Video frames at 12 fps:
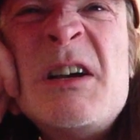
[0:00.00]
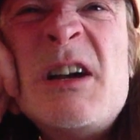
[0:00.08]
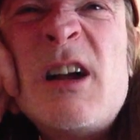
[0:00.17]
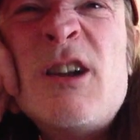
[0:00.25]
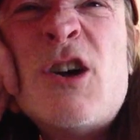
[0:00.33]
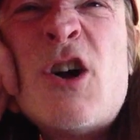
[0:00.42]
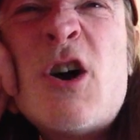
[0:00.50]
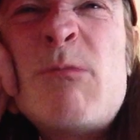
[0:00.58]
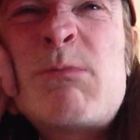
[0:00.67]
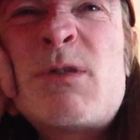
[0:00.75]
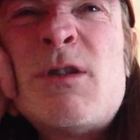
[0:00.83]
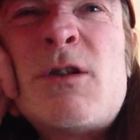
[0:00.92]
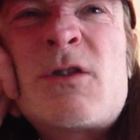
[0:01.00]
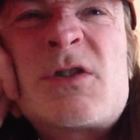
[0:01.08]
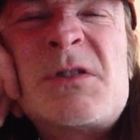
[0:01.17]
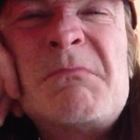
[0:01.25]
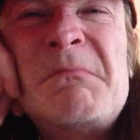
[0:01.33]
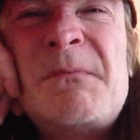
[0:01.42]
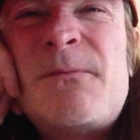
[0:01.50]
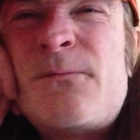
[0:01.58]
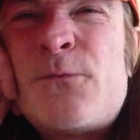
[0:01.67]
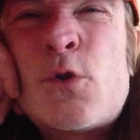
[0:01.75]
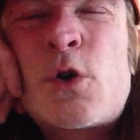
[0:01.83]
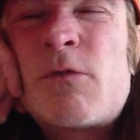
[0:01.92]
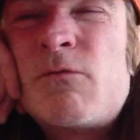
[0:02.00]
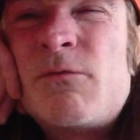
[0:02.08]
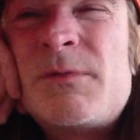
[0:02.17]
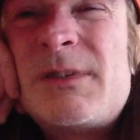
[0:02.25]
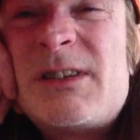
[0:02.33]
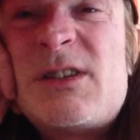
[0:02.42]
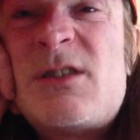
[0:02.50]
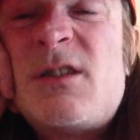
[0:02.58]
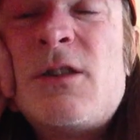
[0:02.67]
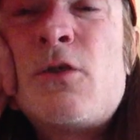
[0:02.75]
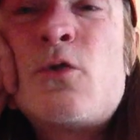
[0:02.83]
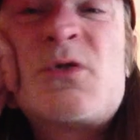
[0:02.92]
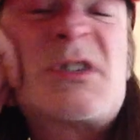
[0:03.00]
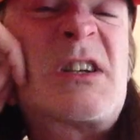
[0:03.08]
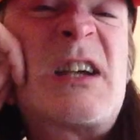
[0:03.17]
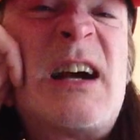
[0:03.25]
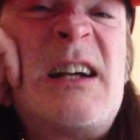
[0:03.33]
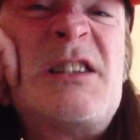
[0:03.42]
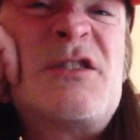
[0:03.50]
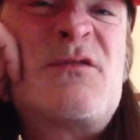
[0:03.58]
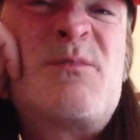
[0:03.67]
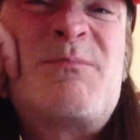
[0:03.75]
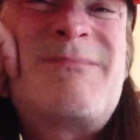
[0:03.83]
alarm clocks and fucking loads of kinds of